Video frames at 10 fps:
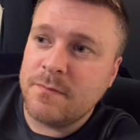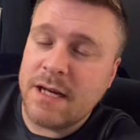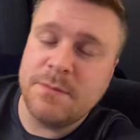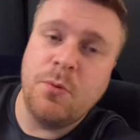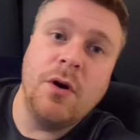
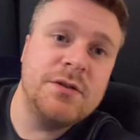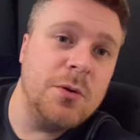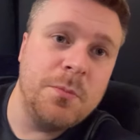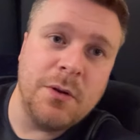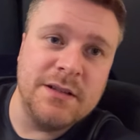he's brought his
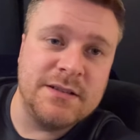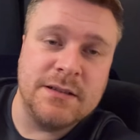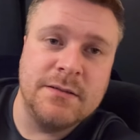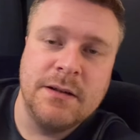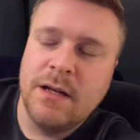own players
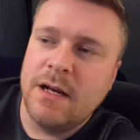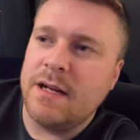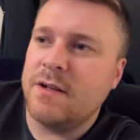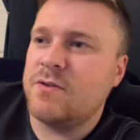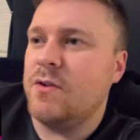in.
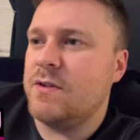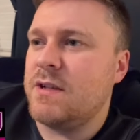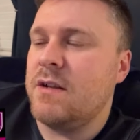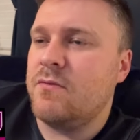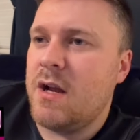And I sort of said,